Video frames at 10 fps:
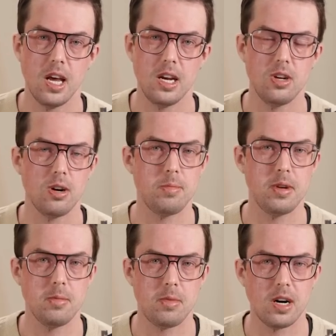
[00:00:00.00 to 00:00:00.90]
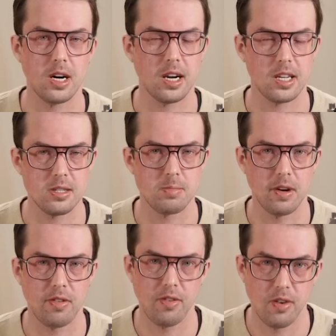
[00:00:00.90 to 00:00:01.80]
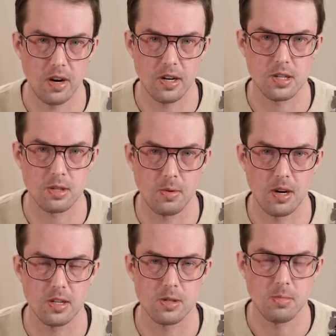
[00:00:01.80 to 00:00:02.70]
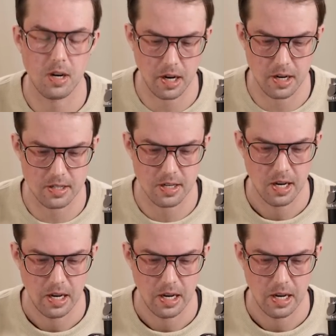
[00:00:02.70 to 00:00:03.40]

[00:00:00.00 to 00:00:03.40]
and the European market is by far the smallest market,